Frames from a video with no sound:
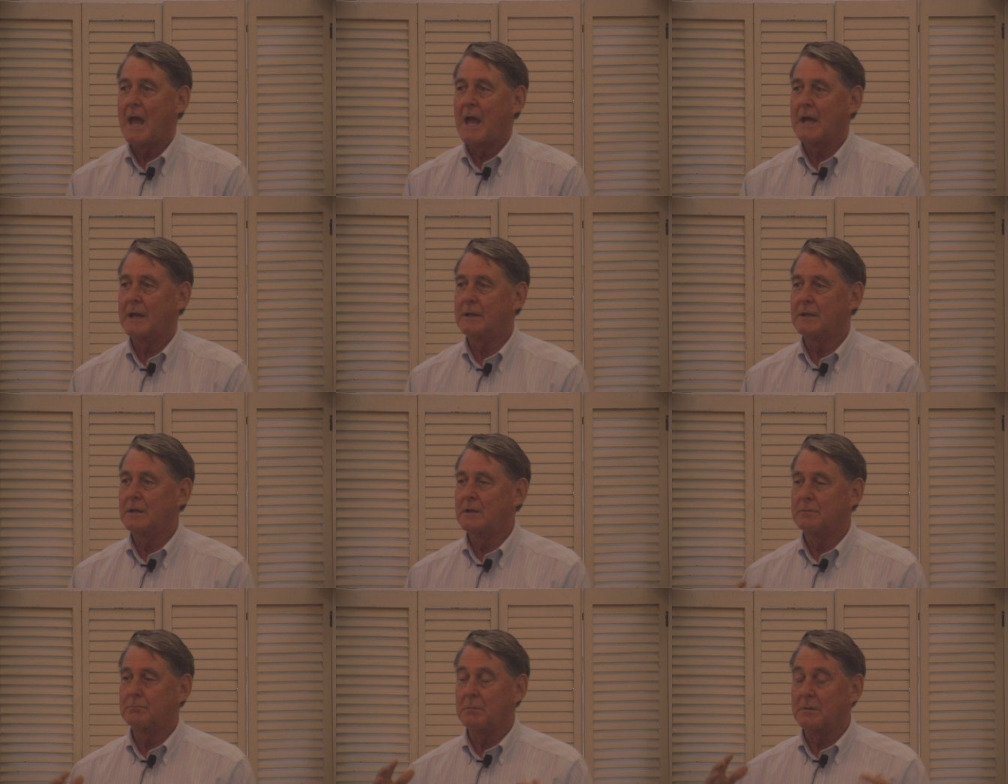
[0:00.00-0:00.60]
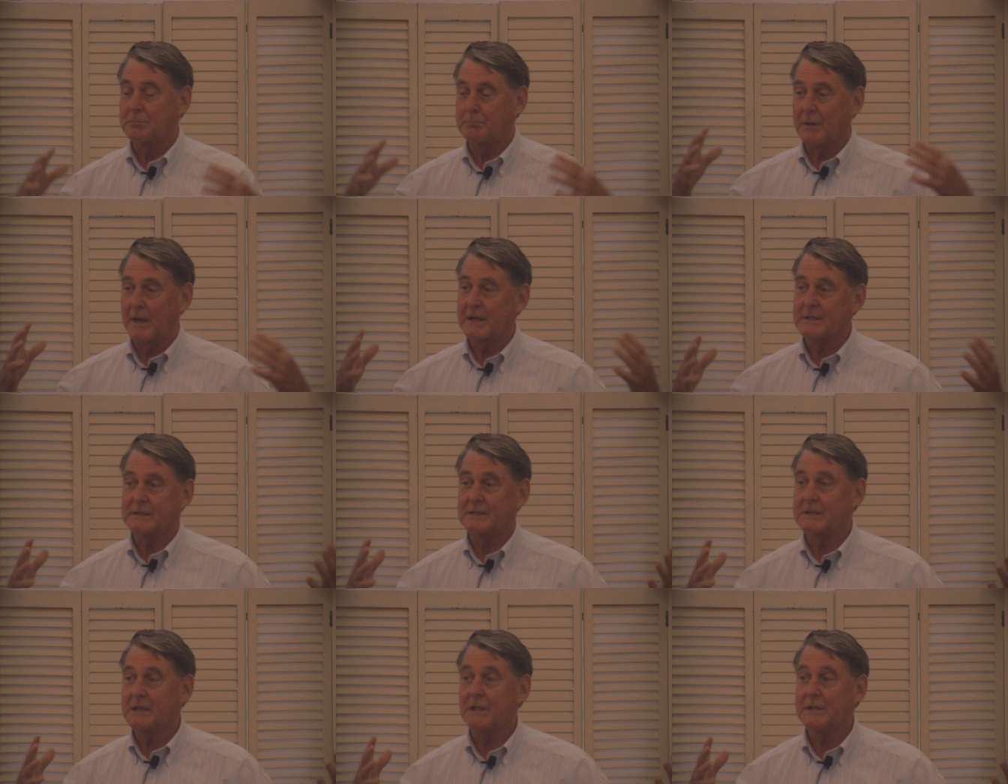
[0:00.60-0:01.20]
And
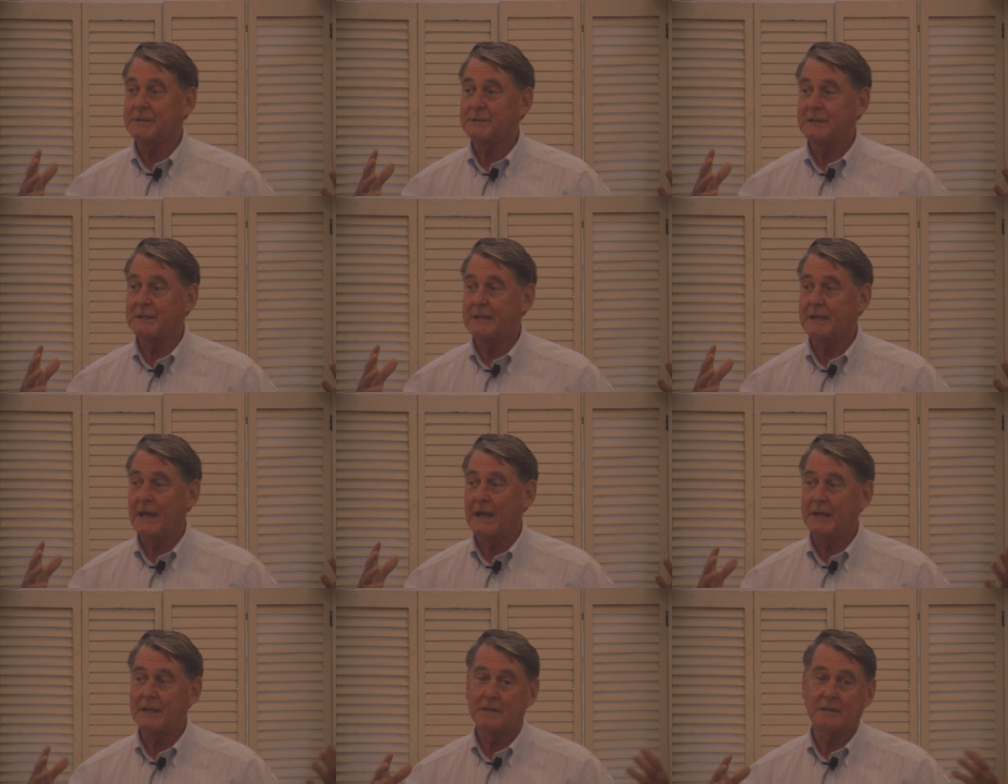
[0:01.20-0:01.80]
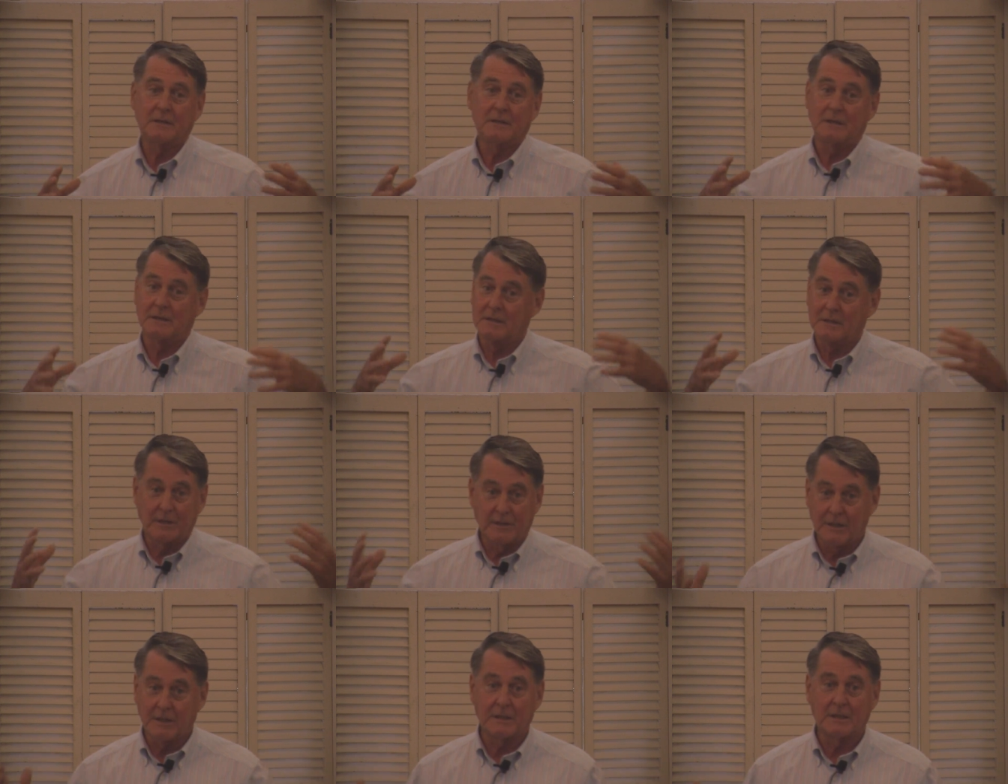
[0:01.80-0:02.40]
because adults didn't get it,
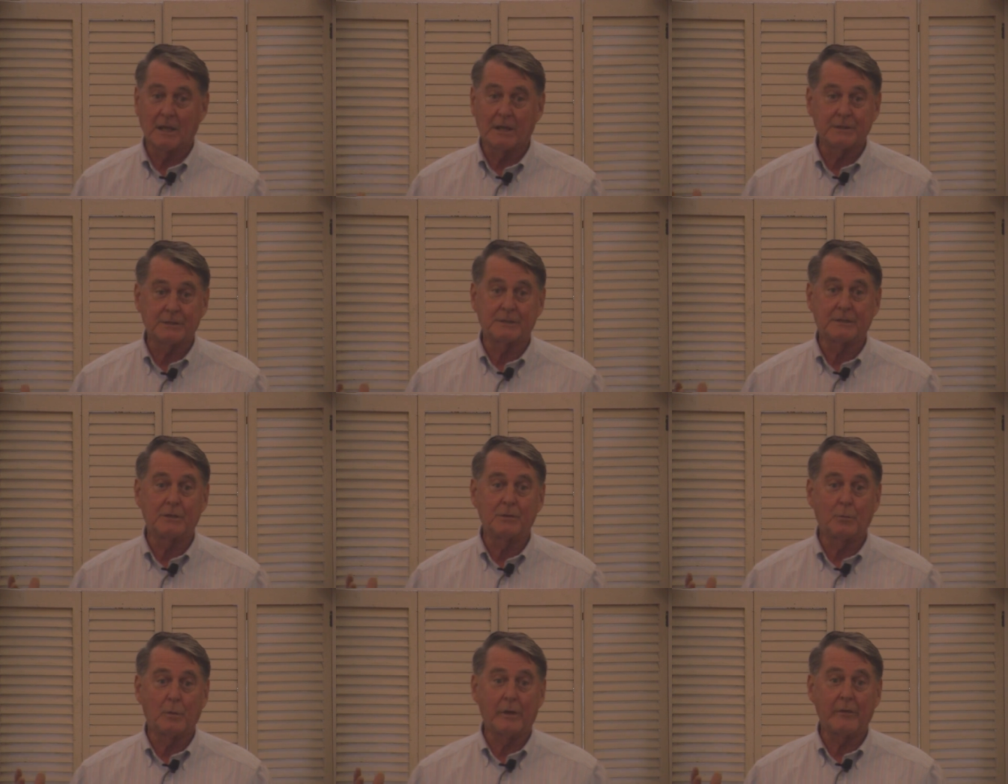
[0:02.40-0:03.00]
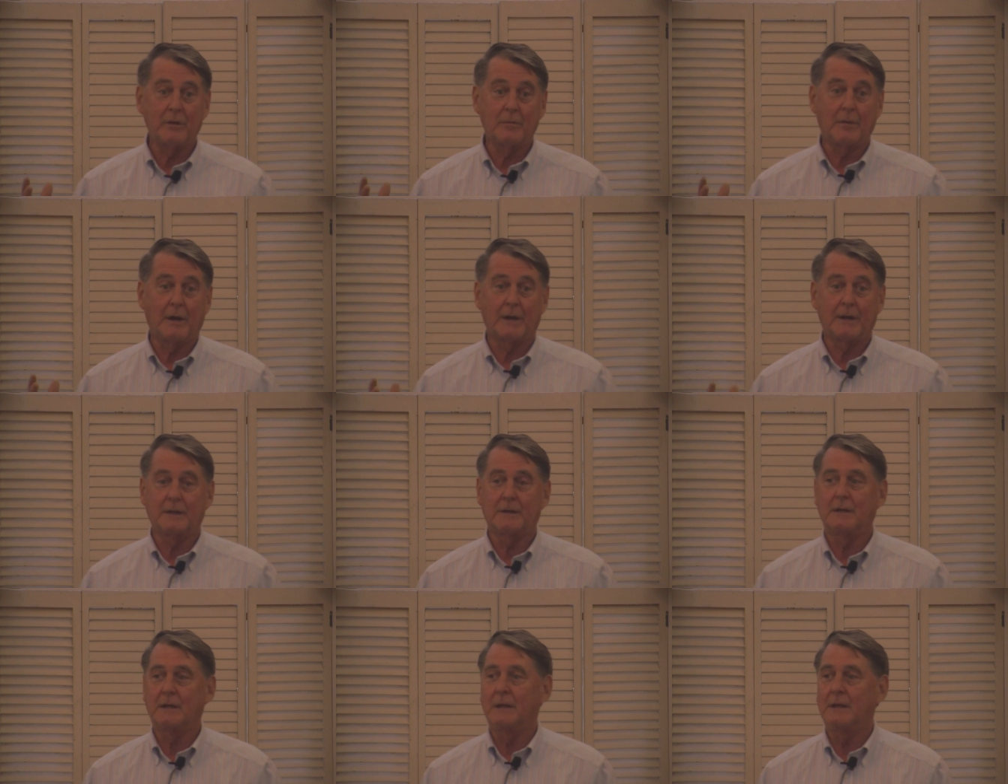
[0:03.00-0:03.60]
the adults didn't worry about it.